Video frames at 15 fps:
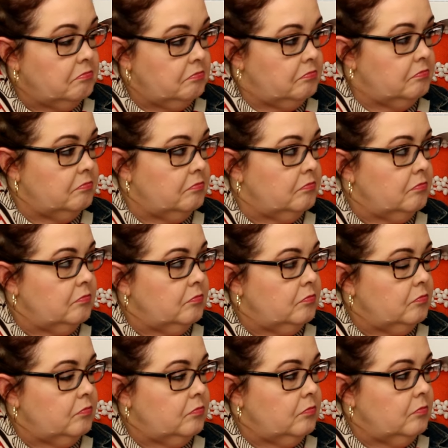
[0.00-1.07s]

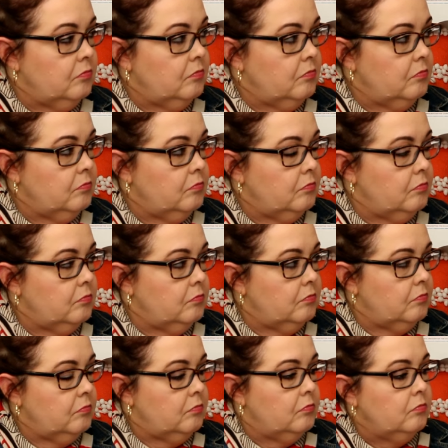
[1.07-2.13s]

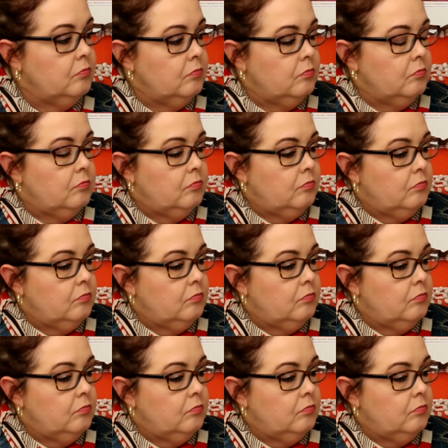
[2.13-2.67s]
The person shown says nothing.